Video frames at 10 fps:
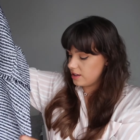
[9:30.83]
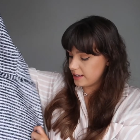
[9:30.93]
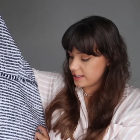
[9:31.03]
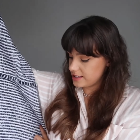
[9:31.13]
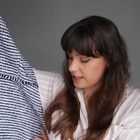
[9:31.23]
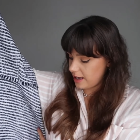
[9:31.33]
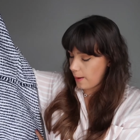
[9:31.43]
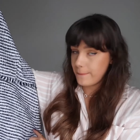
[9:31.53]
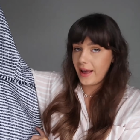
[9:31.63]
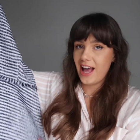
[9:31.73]
like I
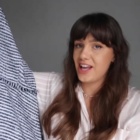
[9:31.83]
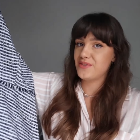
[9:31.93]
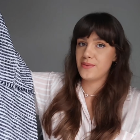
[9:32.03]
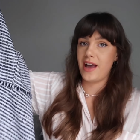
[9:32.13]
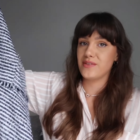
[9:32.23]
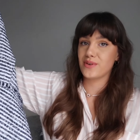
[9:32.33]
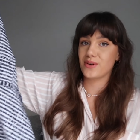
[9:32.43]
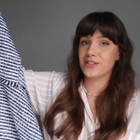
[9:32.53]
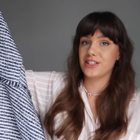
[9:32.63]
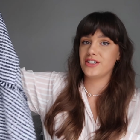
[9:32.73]
say, perfect,
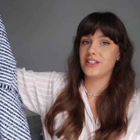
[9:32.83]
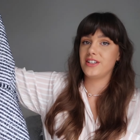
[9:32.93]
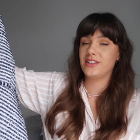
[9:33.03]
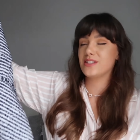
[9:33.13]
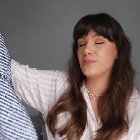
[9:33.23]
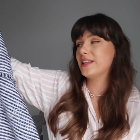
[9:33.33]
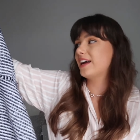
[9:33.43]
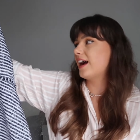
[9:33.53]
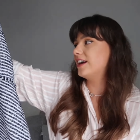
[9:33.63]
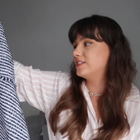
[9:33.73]
perfect condition. This would be
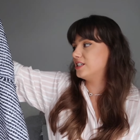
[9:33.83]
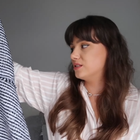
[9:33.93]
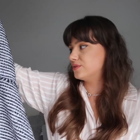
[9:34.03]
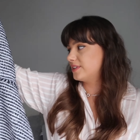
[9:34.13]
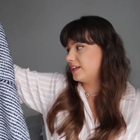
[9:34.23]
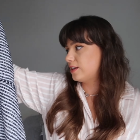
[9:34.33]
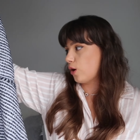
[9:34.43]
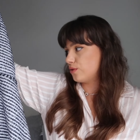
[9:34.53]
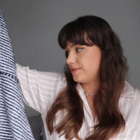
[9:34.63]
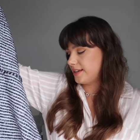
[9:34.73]
like ideal for like the
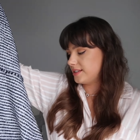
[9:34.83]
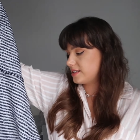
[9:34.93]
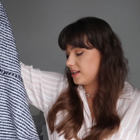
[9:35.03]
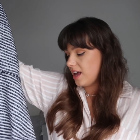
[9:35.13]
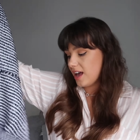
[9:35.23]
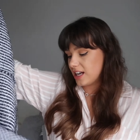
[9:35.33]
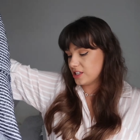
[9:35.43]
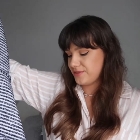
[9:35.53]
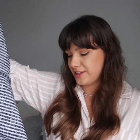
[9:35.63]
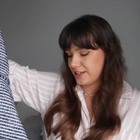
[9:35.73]
office.
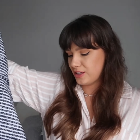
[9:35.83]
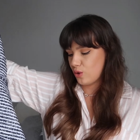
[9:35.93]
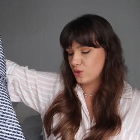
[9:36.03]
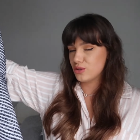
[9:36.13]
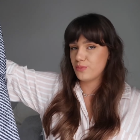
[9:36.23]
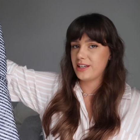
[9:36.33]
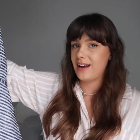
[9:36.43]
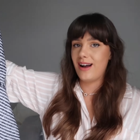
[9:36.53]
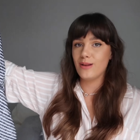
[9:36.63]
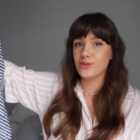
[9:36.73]
And I feel like in autumn,
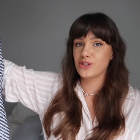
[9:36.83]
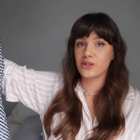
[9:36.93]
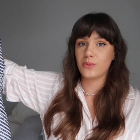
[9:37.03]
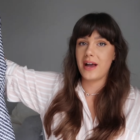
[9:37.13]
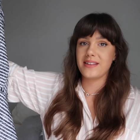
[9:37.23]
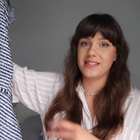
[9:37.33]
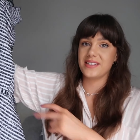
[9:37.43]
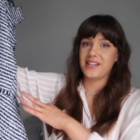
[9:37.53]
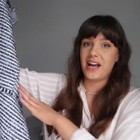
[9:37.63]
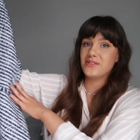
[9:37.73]
winter, I'm just going to wear this
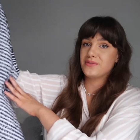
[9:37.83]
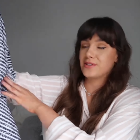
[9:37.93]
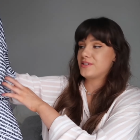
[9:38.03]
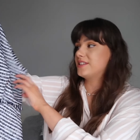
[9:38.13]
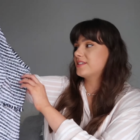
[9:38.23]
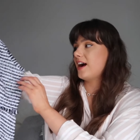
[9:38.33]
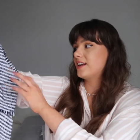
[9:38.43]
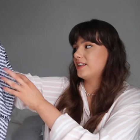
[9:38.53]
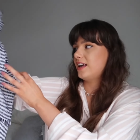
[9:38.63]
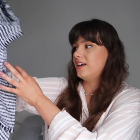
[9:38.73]
to death because it's
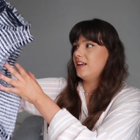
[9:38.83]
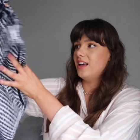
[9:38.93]
kind of like,